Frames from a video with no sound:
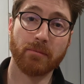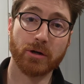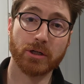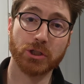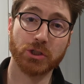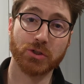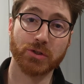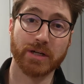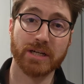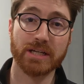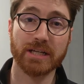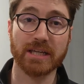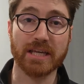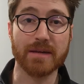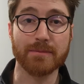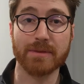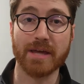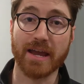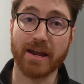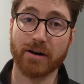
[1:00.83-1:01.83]
that moisture in and
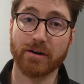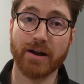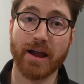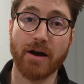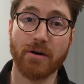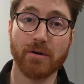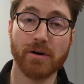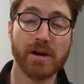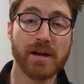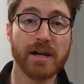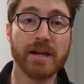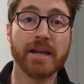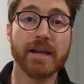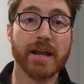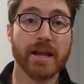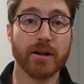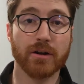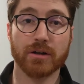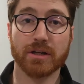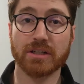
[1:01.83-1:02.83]
keep the air out,
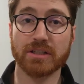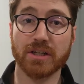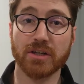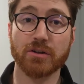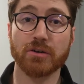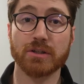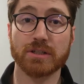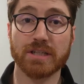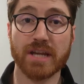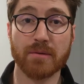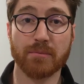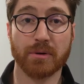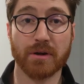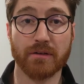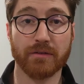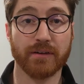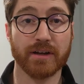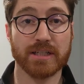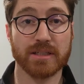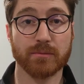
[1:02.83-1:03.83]
it'll continue to stay
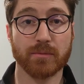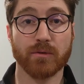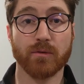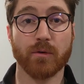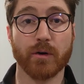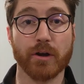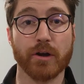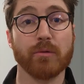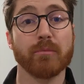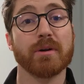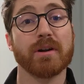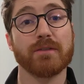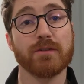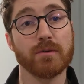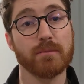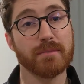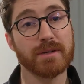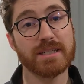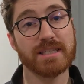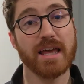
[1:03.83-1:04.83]
pretty flexible for you. But
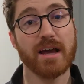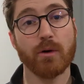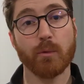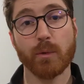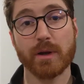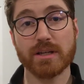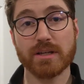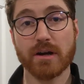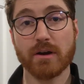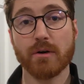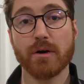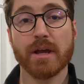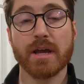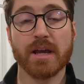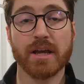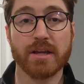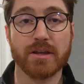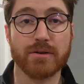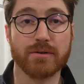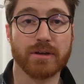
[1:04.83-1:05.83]
if you miss that window,
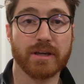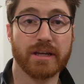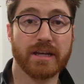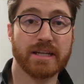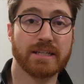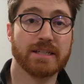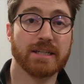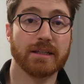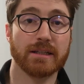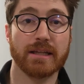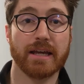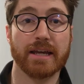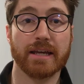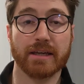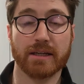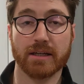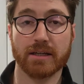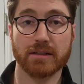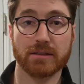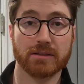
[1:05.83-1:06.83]
you get into
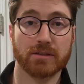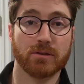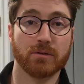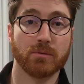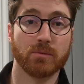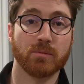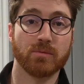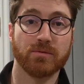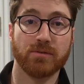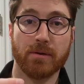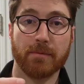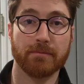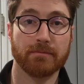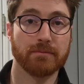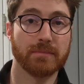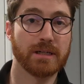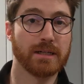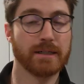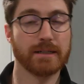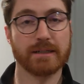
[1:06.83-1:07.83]
like, you know,
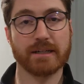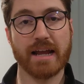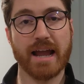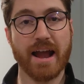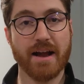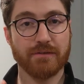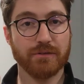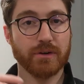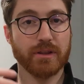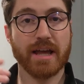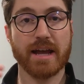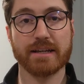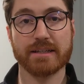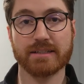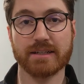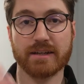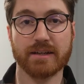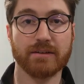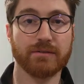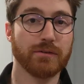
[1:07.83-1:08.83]
from after
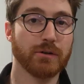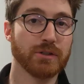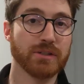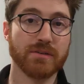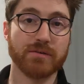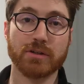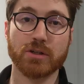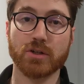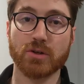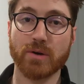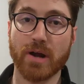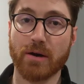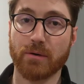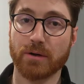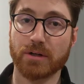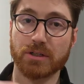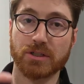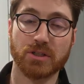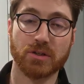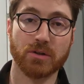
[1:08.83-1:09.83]
that uh, first 72
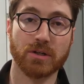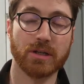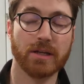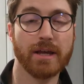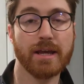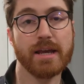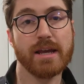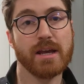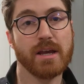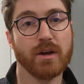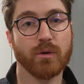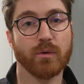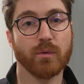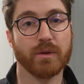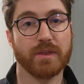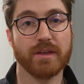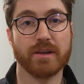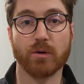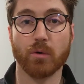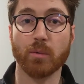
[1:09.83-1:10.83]
hours to
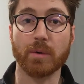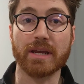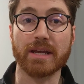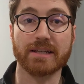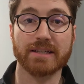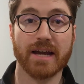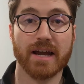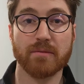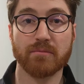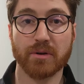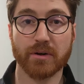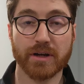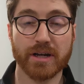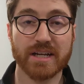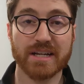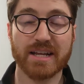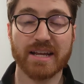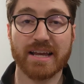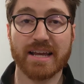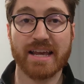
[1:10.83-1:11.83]
within a week time
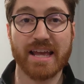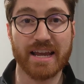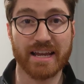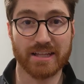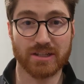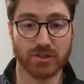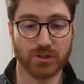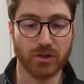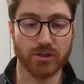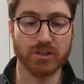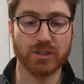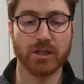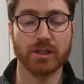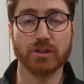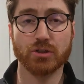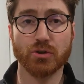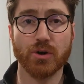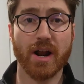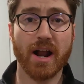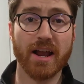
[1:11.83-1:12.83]
period, it can start
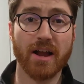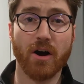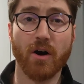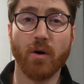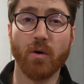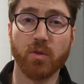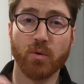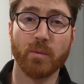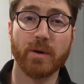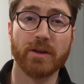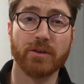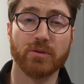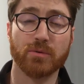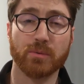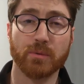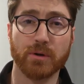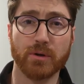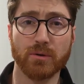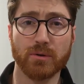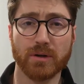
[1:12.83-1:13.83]
to dry all the way
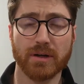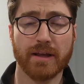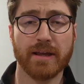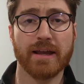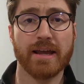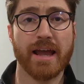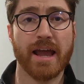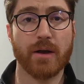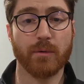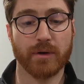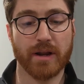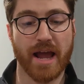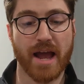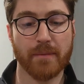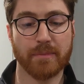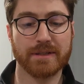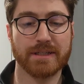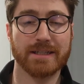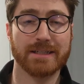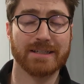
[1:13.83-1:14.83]
through. And what
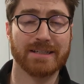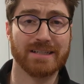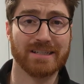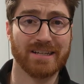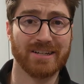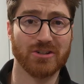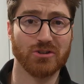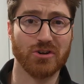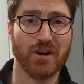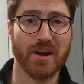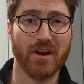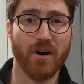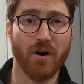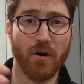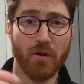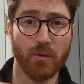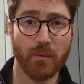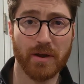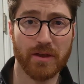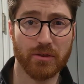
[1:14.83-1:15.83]
happens is it's going to dry
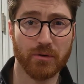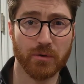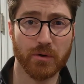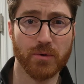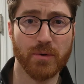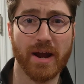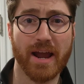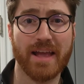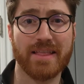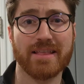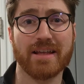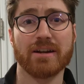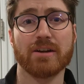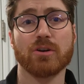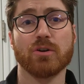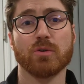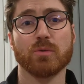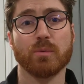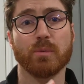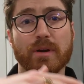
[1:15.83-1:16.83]
all the way through and then
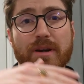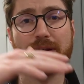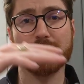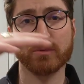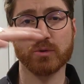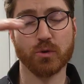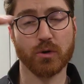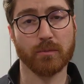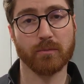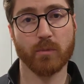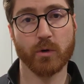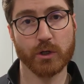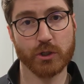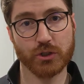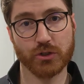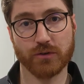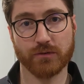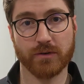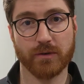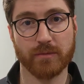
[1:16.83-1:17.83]
it'll reabsorb
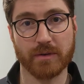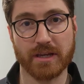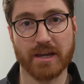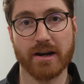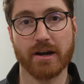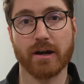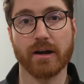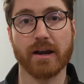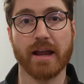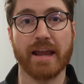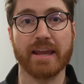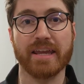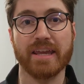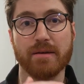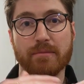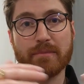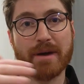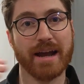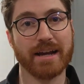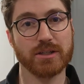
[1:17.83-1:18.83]
moisture from the air and
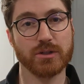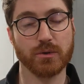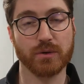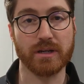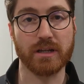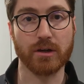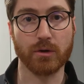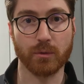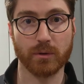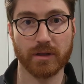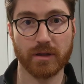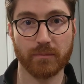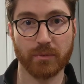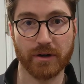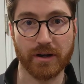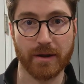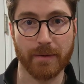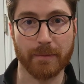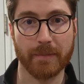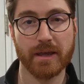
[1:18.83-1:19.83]
get back to an
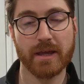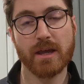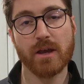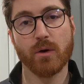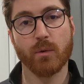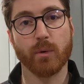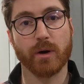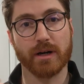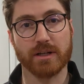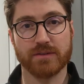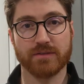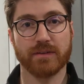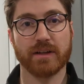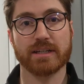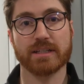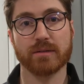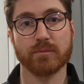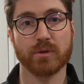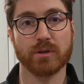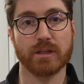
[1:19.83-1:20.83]
equilibrium where it's
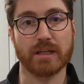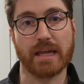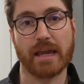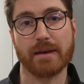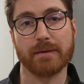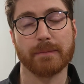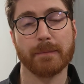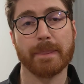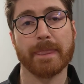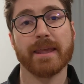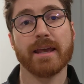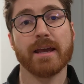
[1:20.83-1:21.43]
flexible again.